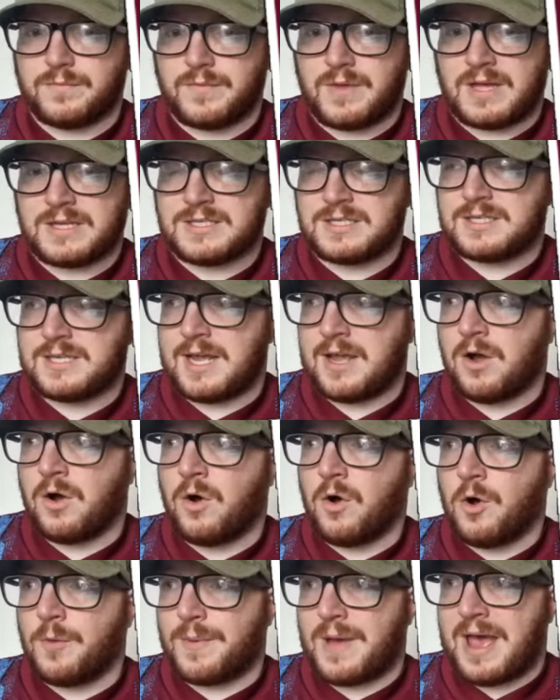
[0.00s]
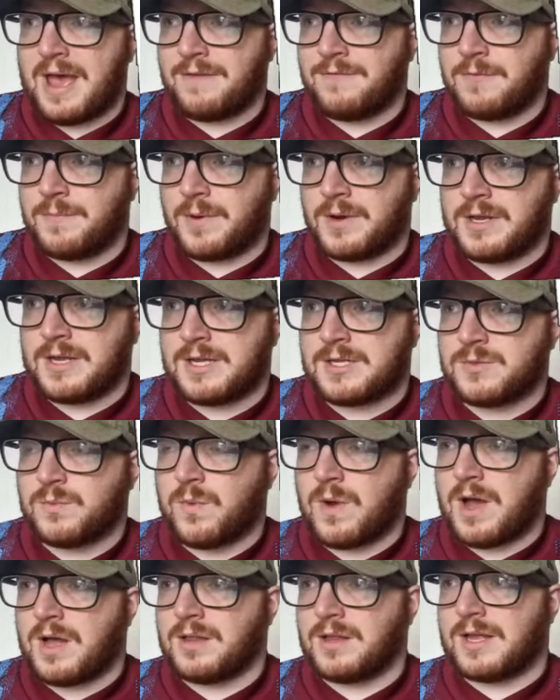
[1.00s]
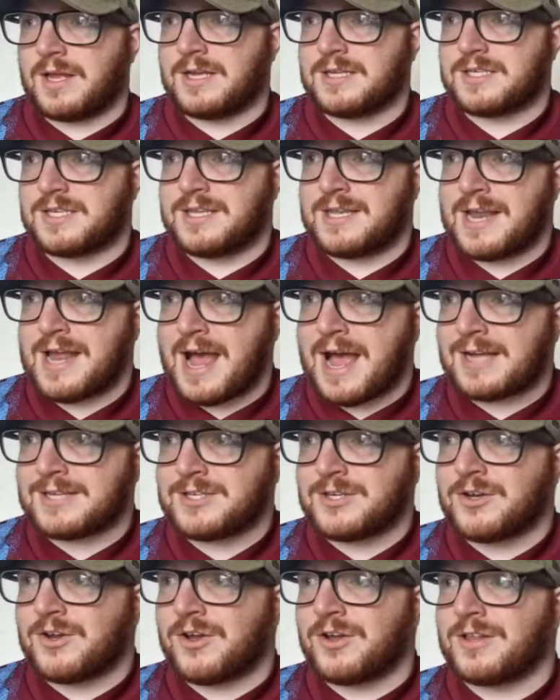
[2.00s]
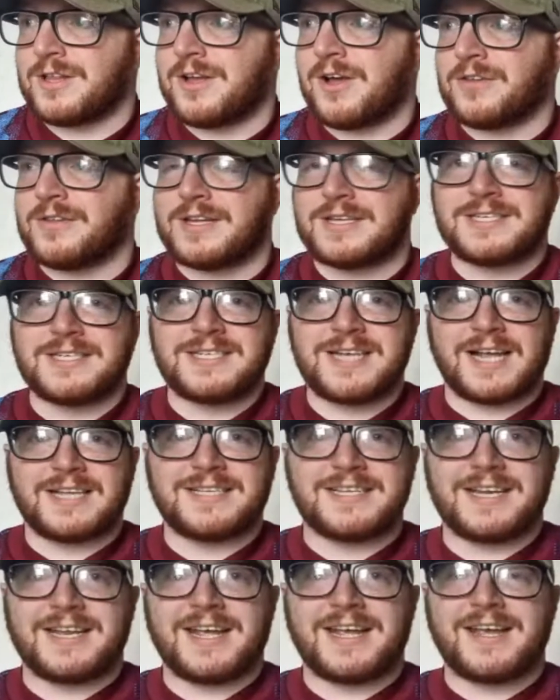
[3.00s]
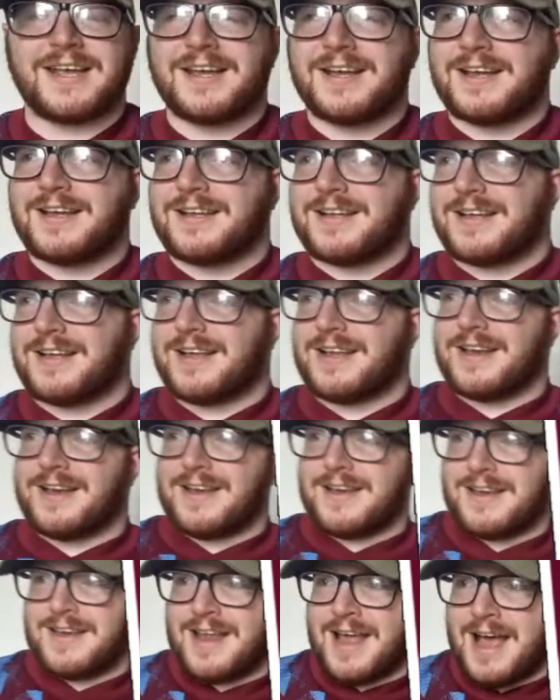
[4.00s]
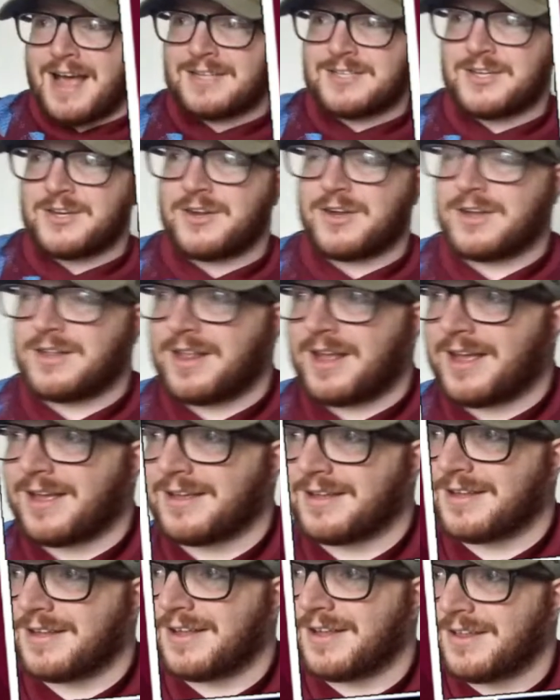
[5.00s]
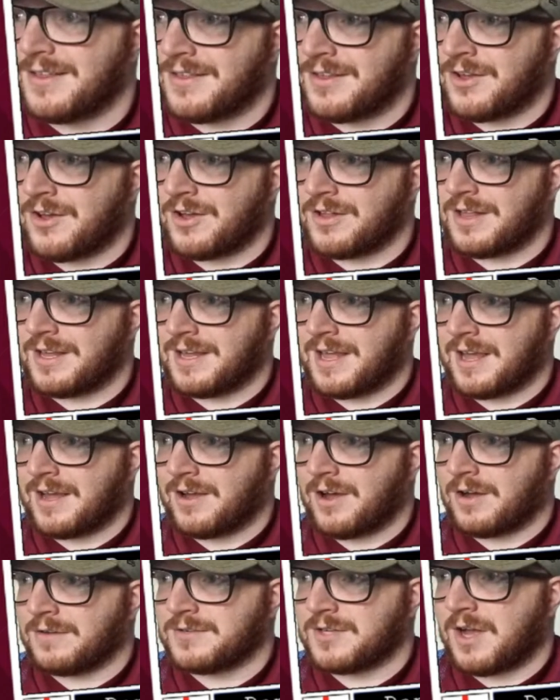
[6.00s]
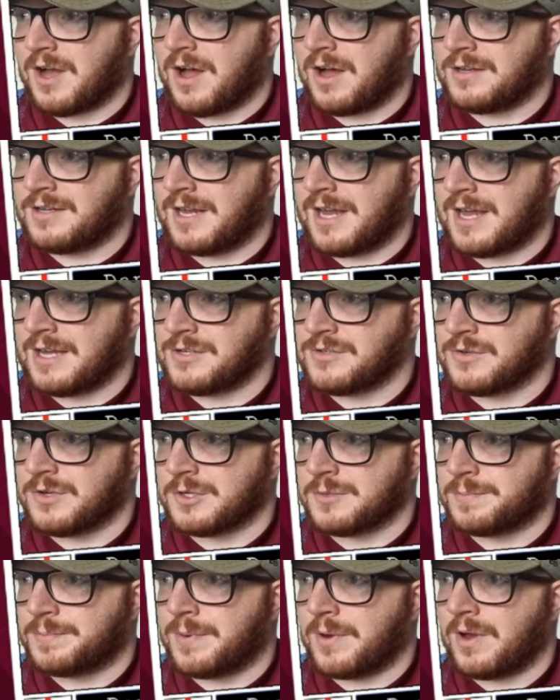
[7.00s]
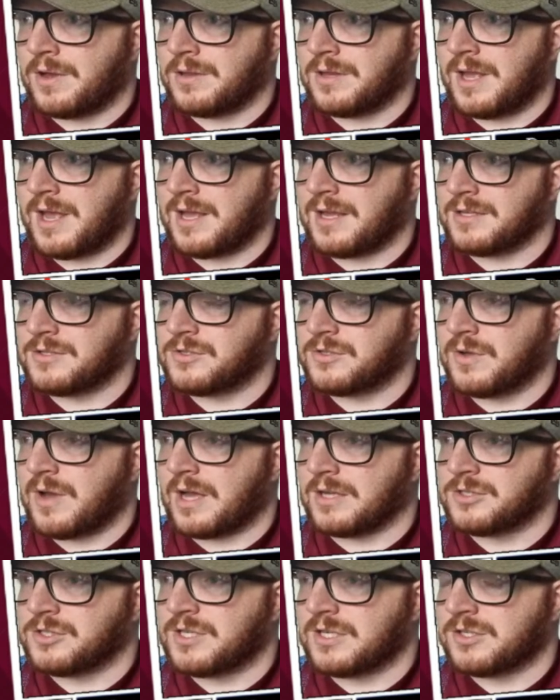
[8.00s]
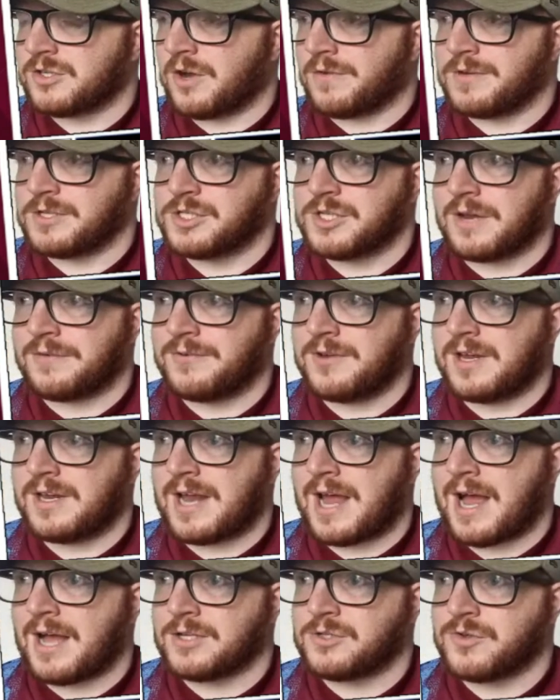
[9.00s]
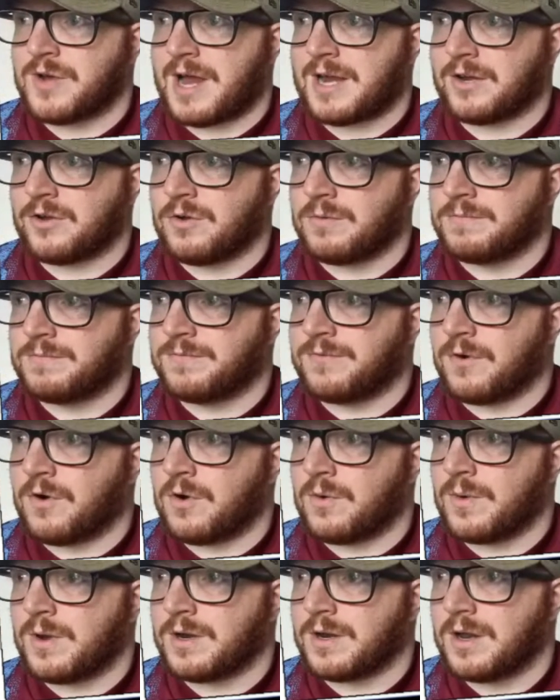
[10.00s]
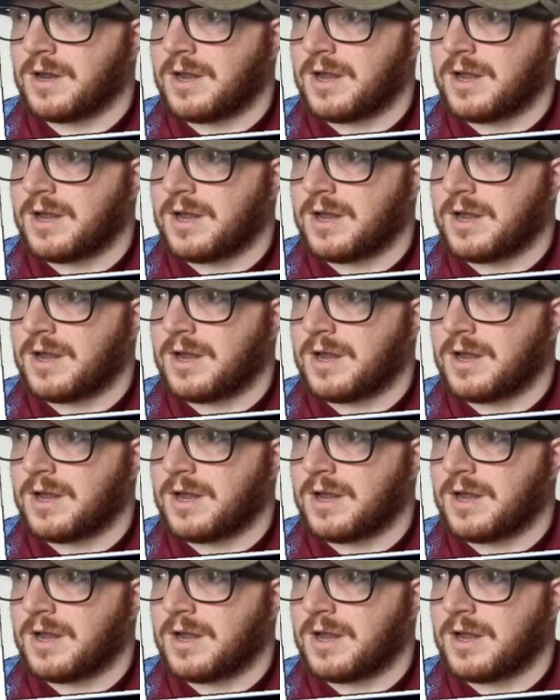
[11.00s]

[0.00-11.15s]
As I say, I hope everybody is well. It's nice and early on this Saturday. Nice and early. The early kickoffs are dangerous. Sheffield United trying to come forward.